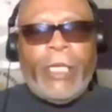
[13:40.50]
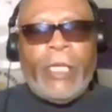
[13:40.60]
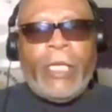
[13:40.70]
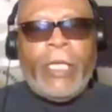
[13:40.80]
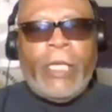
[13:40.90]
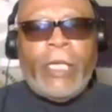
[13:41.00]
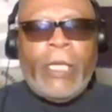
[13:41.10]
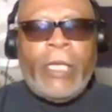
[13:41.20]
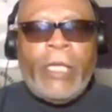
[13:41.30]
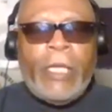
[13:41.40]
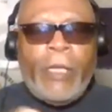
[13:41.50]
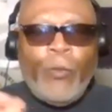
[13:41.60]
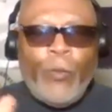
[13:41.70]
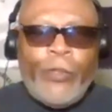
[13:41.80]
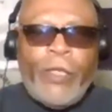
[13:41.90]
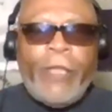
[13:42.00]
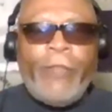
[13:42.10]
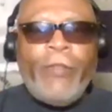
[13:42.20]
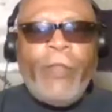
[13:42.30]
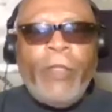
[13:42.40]
inside
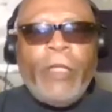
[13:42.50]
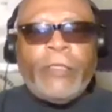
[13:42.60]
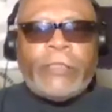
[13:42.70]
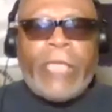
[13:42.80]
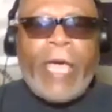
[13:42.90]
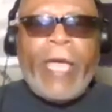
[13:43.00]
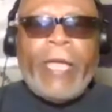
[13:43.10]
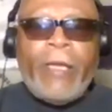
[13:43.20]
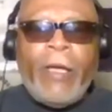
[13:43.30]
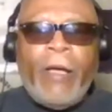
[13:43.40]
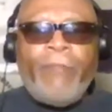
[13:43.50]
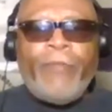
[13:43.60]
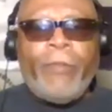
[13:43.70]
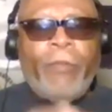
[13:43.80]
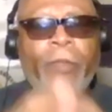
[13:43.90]
of the states